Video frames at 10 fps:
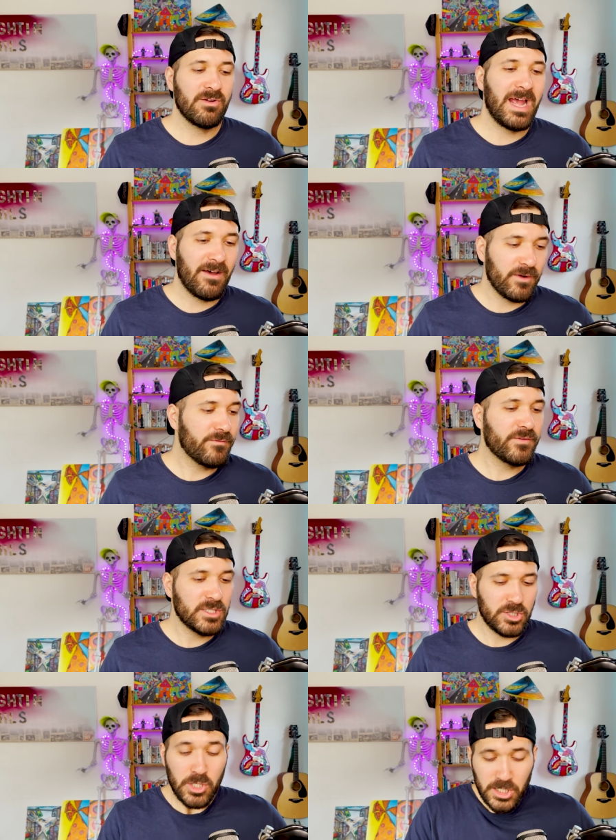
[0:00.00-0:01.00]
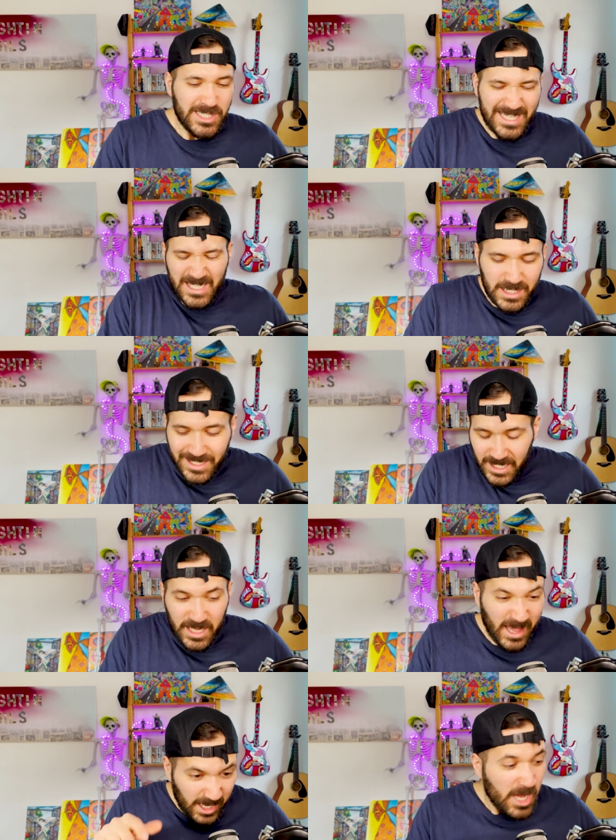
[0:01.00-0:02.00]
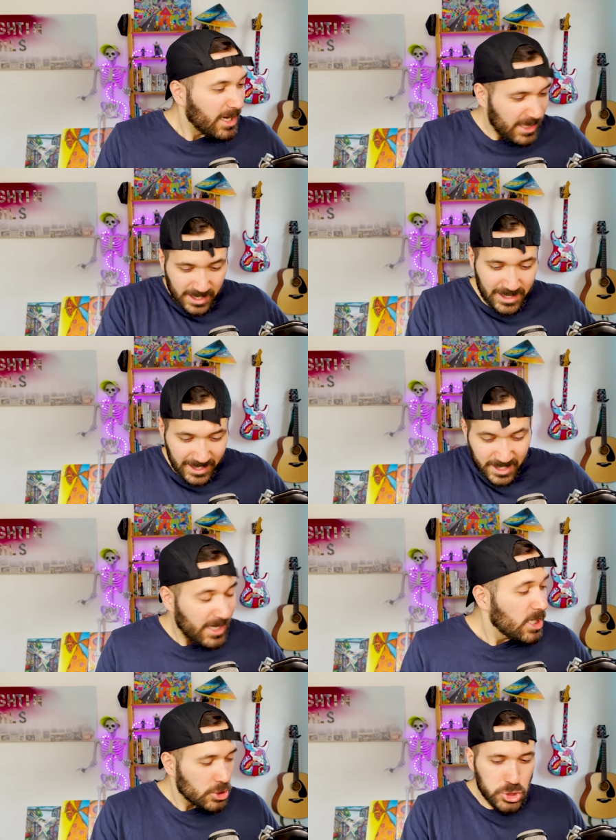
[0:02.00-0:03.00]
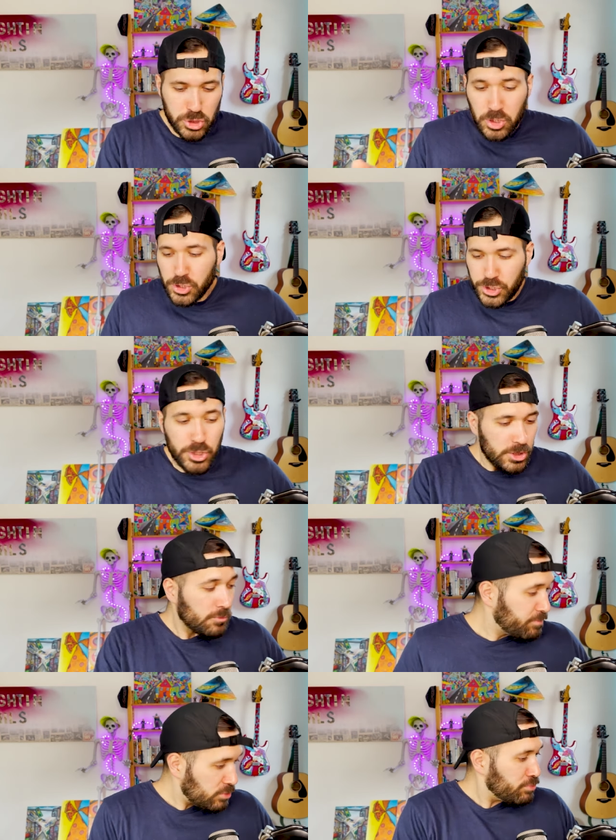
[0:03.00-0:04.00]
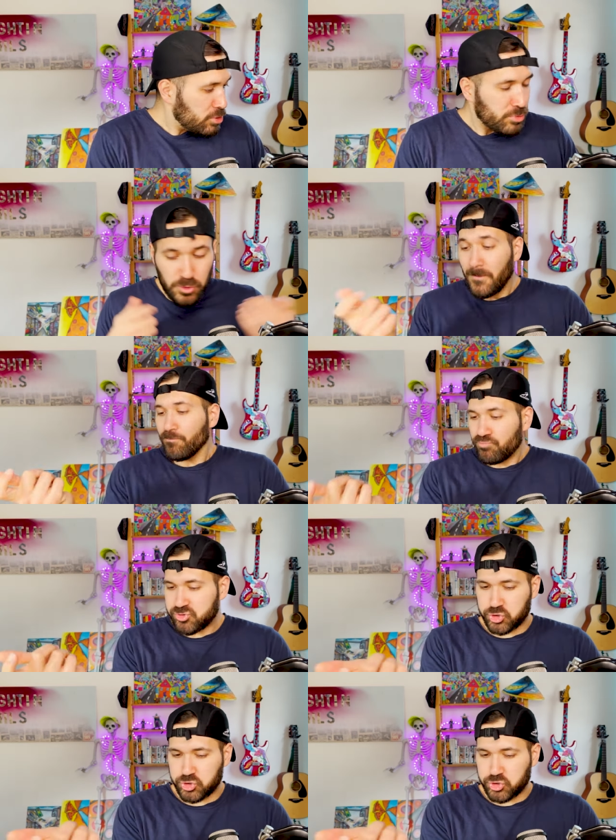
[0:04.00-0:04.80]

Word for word: You're having fun. You're click, click, click, click, click, click, click.